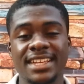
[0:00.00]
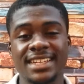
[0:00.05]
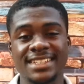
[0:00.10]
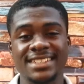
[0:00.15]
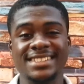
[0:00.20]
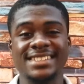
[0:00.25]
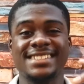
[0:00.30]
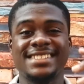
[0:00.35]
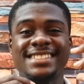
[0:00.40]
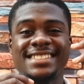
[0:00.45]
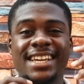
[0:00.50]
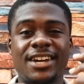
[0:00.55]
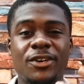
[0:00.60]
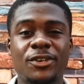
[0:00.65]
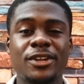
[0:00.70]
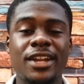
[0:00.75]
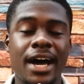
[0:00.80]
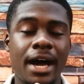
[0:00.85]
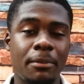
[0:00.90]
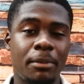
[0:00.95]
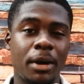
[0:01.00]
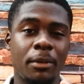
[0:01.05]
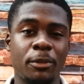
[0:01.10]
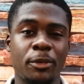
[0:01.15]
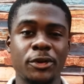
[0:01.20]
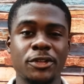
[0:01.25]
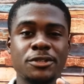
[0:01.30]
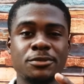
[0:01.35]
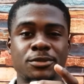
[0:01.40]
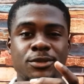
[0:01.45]
The second app I'm
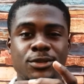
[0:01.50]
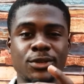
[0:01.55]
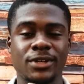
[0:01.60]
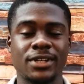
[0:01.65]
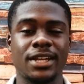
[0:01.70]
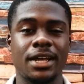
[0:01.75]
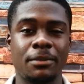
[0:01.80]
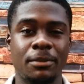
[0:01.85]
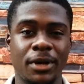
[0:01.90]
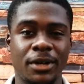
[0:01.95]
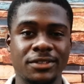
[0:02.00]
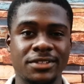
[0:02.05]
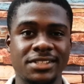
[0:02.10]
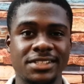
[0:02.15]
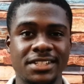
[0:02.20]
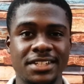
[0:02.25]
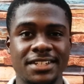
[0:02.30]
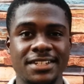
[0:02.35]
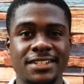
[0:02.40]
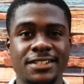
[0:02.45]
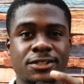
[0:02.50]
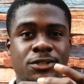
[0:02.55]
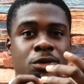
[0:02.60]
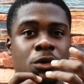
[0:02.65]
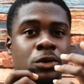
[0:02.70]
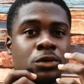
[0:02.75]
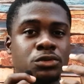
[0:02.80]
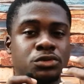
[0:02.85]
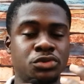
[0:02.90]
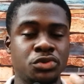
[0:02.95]
going to be talking about today is
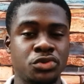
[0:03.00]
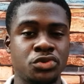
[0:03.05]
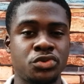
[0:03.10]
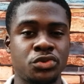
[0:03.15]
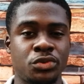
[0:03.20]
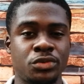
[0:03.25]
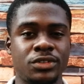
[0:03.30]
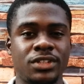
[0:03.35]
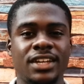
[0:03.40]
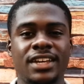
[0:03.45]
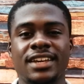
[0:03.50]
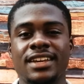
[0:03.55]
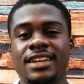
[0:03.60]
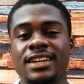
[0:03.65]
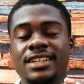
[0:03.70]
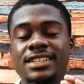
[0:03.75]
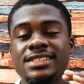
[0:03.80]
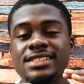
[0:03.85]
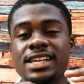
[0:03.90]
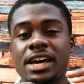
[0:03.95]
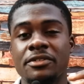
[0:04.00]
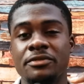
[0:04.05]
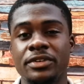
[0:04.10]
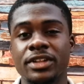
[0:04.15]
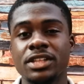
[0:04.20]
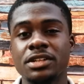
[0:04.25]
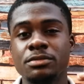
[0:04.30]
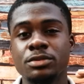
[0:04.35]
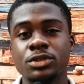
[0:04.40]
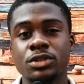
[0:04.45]
called Notion. It's
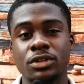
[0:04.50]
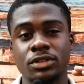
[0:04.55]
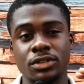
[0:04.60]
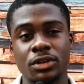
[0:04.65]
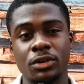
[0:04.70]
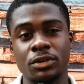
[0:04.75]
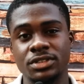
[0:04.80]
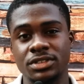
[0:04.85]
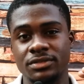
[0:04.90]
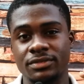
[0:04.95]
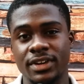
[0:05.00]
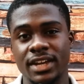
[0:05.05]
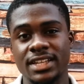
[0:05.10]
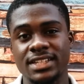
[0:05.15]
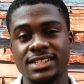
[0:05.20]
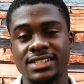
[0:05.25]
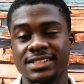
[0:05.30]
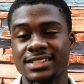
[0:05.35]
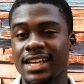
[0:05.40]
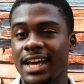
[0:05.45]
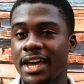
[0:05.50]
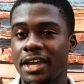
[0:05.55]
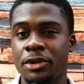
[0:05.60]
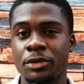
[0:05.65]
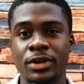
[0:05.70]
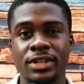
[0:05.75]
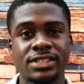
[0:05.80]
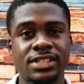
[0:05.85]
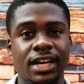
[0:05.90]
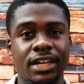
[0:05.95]
available on all devices,
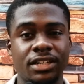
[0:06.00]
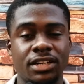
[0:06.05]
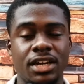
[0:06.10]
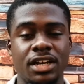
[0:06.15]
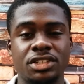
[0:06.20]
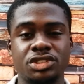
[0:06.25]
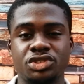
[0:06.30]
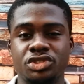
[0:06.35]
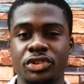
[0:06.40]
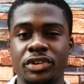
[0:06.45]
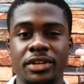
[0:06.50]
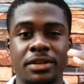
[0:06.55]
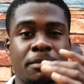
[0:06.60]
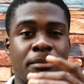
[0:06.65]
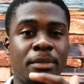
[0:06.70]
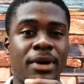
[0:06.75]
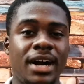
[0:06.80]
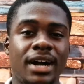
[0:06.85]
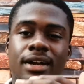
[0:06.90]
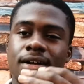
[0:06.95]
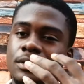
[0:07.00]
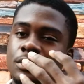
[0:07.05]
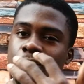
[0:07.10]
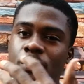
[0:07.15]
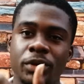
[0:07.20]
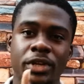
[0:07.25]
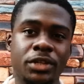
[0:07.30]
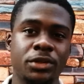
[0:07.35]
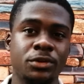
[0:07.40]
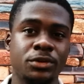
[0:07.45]
iOS and Android, Mac,
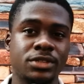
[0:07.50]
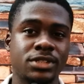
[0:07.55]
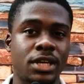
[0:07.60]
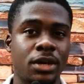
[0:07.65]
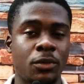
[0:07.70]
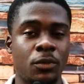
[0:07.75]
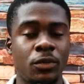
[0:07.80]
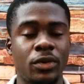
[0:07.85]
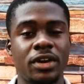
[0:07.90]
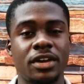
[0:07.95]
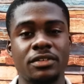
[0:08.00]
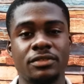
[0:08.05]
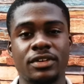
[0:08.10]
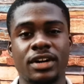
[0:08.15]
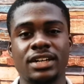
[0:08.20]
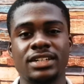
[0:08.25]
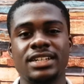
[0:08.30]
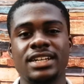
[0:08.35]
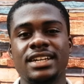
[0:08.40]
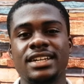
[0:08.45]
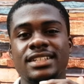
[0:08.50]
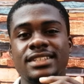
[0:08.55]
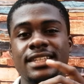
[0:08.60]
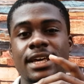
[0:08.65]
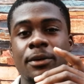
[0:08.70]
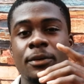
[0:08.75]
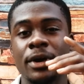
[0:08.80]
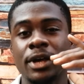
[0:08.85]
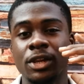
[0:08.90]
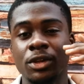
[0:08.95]
Windows and whatever.
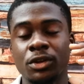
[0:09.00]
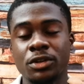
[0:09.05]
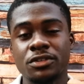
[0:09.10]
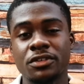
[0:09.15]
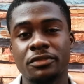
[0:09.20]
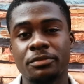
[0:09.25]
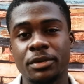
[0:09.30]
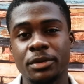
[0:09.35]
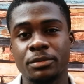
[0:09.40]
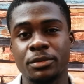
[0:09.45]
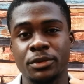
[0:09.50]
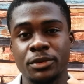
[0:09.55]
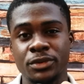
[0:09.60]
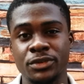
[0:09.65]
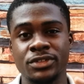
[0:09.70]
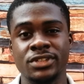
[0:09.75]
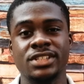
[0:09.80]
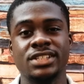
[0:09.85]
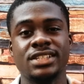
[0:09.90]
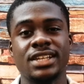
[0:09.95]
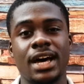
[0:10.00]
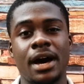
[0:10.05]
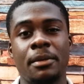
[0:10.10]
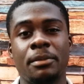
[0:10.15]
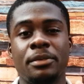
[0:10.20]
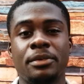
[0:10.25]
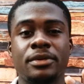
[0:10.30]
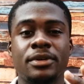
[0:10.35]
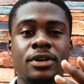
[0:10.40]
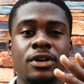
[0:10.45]
Now, a lot of people use this app
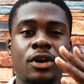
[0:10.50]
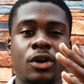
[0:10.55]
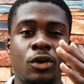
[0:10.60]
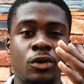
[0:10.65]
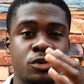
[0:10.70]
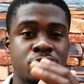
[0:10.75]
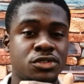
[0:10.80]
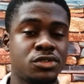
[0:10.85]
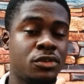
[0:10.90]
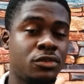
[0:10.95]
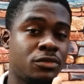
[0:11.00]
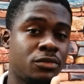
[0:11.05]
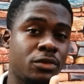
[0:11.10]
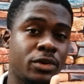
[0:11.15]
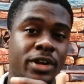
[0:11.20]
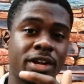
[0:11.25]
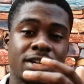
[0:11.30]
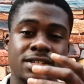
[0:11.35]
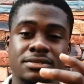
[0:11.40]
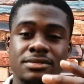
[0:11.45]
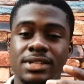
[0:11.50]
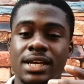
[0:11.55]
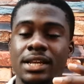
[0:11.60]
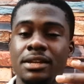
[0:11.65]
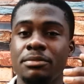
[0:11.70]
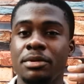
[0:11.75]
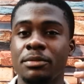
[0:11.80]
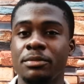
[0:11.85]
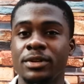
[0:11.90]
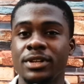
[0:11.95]
or software, especially
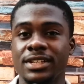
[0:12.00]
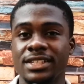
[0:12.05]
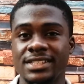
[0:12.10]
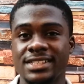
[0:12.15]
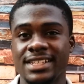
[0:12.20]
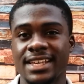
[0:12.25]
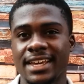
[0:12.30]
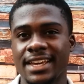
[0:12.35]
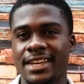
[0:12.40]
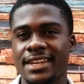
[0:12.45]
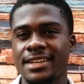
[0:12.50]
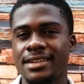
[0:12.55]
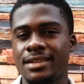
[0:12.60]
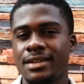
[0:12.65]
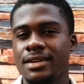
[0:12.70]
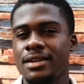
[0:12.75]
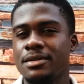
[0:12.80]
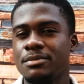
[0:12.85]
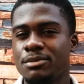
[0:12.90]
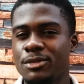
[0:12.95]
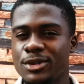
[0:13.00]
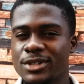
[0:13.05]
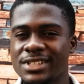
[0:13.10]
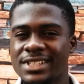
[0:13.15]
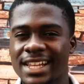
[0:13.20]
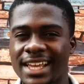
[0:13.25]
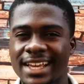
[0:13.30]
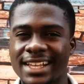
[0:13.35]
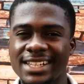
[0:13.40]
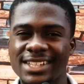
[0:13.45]
people in tech, most
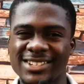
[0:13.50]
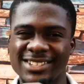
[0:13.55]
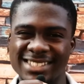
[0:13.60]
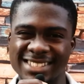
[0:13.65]
likely on the